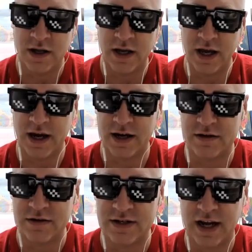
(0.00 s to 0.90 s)
Yeah,
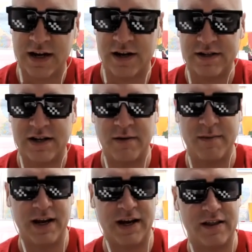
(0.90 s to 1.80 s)
so Saigon's
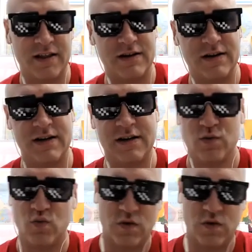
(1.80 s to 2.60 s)
coming out of the